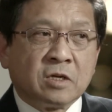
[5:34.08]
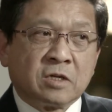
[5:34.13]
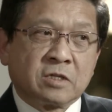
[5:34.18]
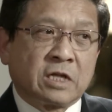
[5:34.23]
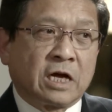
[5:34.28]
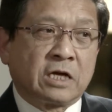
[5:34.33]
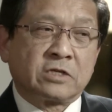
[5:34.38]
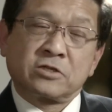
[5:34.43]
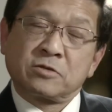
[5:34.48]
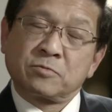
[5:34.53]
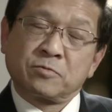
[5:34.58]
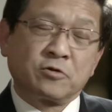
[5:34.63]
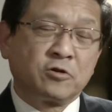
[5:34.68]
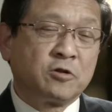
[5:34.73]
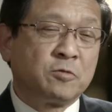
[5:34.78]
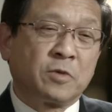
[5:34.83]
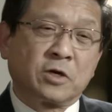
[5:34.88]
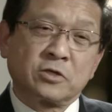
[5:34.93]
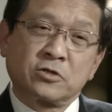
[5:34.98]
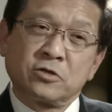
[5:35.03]
That's pretty
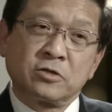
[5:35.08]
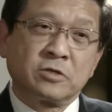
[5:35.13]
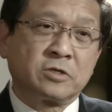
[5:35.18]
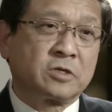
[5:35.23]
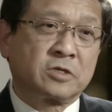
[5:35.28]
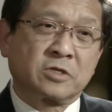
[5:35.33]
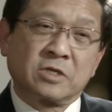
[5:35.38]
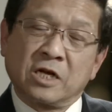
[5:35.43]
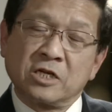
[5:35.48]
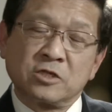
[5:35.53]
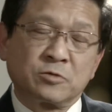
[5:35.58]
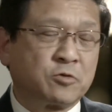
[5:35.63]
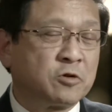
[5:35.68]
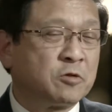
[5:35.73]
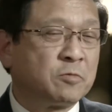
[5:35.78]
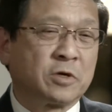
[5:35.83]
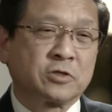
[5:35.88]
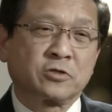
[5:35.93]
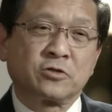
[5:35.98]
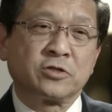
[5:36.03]
much
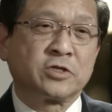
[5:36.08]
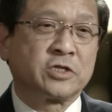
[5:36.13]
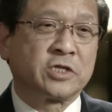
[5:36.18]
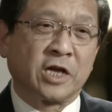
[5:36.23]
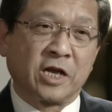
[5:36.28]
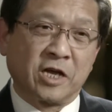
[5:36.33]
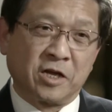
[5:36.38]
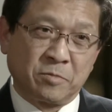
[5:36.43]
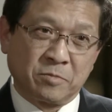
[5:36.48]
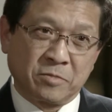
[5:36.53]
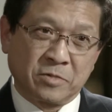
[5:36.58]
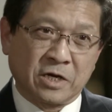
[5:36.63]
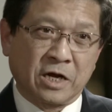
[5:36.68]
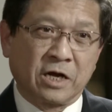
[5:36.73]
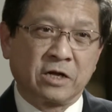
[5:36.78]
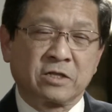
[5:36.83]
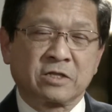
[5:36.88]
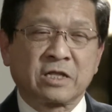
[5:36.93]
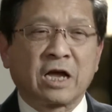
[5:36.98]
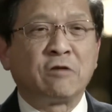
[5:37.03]
the same.
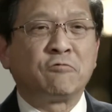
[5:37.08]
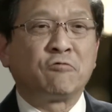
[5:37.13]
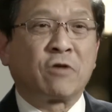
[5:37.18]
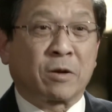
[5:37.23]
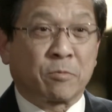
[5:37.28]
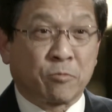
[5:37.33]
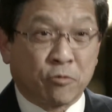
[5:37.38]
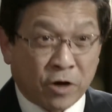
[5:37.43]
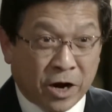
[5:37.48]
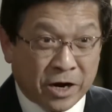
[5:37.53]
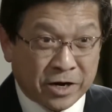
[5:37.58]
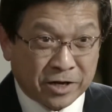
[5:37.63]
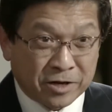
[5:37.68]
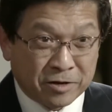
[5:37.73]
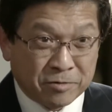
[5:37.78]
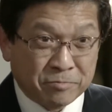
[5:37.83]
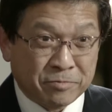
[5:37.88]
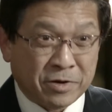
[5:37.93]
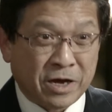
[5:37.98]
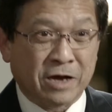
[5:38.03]
Okay, direct product
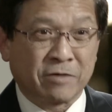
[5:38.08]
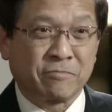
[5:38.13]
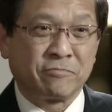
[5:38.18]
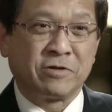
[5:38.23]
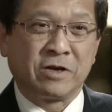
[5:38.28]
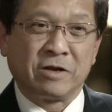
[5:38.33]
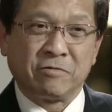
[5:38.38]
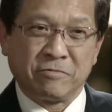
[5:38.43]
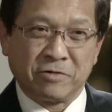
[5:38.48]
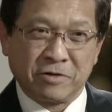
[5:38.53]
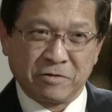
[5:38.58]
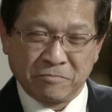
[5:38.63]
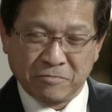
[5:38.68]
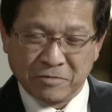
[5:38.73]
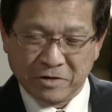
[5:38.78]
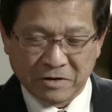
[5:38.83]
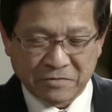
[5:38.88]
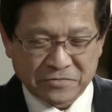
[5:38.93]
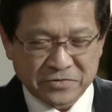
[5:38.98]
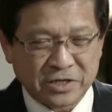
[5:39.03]
impact.
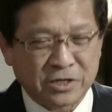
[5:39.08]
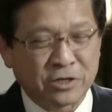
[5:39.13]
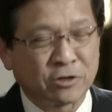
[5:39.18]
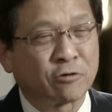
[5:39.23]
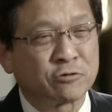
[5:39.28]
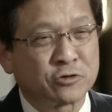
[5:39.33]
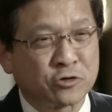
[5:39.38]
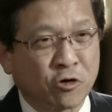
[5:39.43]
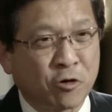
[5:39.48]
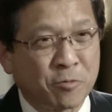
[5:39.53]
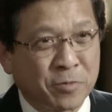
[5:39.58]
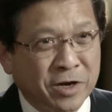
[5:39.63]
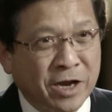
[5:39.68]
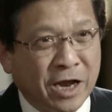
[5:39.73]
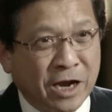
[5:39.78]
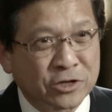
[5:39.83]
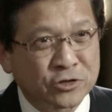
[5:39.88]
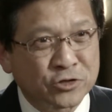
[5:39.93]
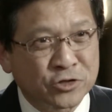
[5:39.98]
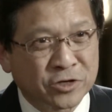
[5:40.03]
We have seen those
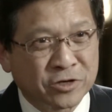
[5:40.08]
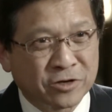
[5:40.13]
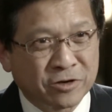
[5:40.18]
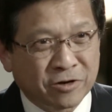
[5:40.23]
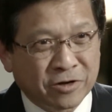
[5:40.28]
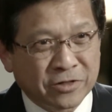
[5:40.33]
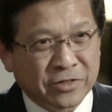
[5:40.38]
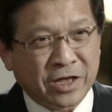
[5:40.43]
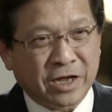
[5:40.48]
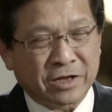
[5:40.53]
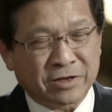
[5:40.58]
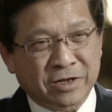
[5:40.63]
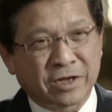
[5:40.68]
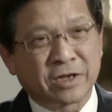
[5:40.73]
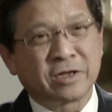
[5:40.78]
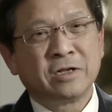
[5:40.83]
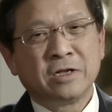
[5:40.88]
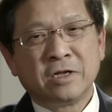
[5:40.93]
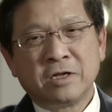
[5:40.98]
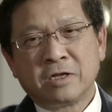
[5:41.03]
terminology on that. Okay,
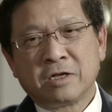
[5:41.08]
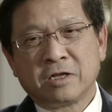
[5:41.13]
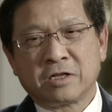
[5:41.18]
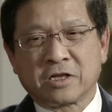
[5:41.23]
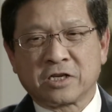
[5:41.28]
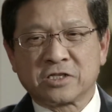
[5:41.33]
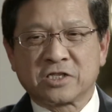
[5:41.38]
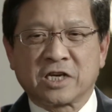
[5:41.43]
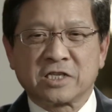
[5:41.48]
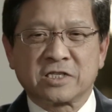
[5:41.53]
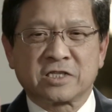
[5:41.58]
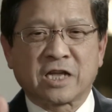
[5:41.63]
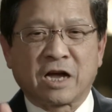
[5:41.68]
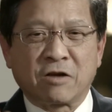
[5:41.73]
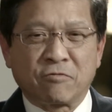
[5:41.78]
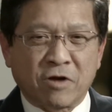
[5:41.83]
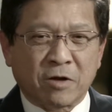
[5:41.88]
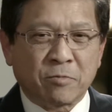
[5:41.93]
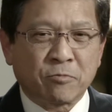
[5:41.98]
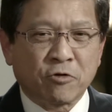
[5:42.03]
this has
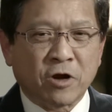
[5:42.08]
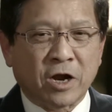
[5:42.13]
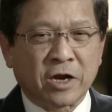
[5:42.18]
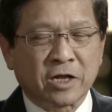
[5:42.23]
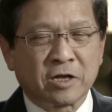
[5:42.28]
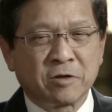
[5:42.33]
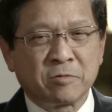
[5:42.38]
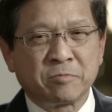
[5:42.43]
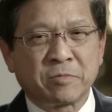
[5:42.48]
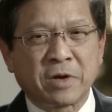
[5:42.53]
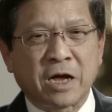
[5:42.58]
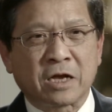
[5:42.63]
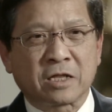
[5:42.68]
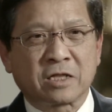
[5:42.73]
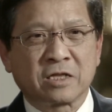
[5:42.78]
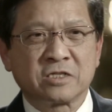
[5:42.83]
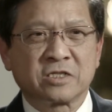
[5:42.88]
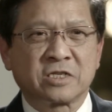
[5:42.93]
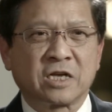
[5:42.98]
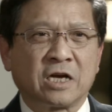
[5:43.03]
direct product impact.
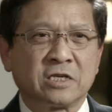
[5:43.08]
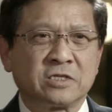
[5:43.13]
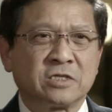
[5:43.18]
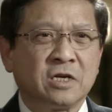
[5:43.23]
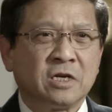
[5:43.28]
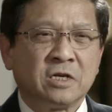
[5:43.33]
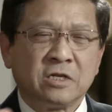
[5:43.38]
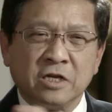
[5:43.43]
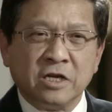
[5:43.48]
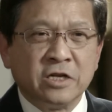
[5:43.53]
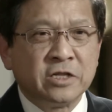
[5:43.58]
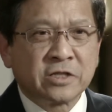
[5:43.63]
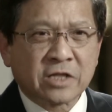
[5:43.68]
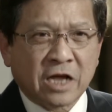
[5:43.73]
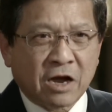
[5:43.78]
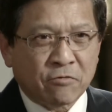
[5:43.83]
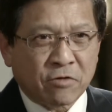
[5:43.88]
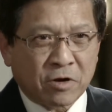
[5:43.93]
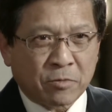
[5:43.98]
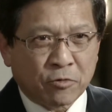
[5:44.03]
This has
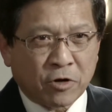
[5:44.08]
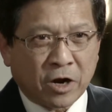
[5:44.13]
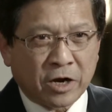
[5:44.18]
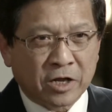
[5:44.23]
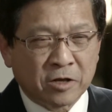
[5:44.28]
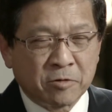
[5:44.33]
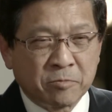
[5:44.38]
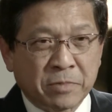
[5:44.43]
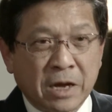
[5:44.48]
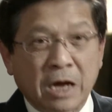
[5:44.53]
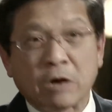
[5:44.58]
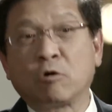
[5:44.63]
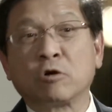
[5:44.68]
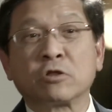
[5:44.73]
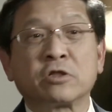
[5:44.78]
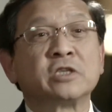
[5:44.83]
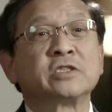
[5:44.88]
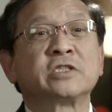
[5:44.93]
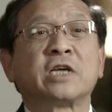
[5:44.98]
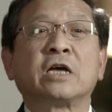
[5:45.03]
indirect product impact, or
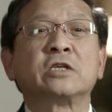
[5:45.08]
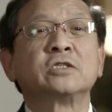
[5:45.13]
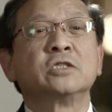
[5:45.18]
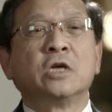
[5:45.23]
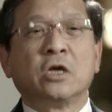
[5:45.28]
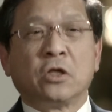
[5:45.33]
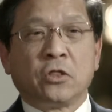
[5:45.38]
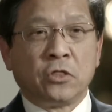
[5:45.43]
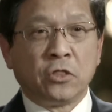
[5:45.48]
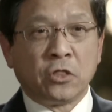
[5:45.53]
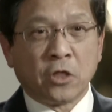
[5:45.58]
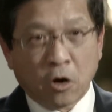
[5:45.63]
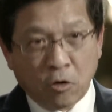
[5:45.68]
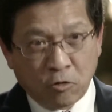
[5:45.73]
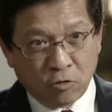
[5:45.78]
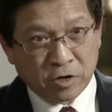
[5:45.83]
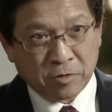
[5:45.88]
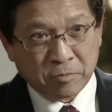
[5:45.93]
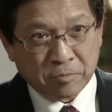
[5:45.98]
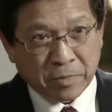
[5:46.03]
this has
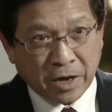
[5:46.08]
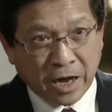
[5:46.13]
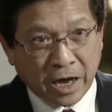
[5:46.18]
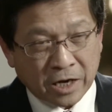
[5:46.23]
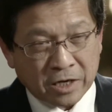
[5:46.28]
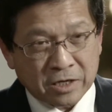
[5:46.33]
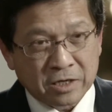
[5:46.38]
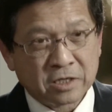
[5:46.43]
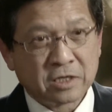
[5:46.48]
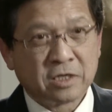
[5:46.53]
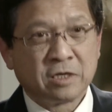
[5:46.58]
no impact.